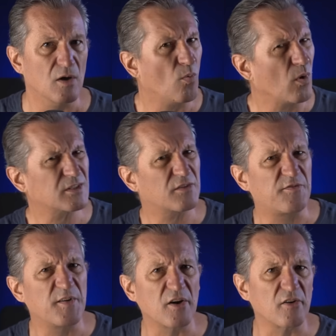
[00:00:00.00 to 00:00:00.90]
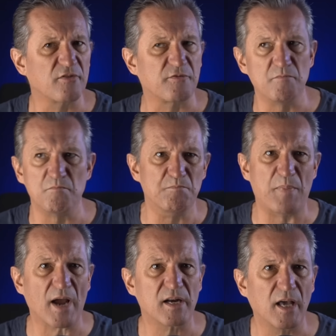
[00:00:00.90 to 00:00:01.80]
Was it fear of
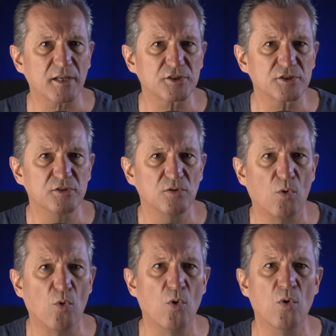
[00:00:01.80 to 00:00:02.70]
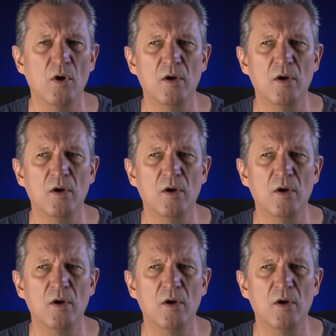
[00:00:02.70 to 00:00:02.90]
backlash or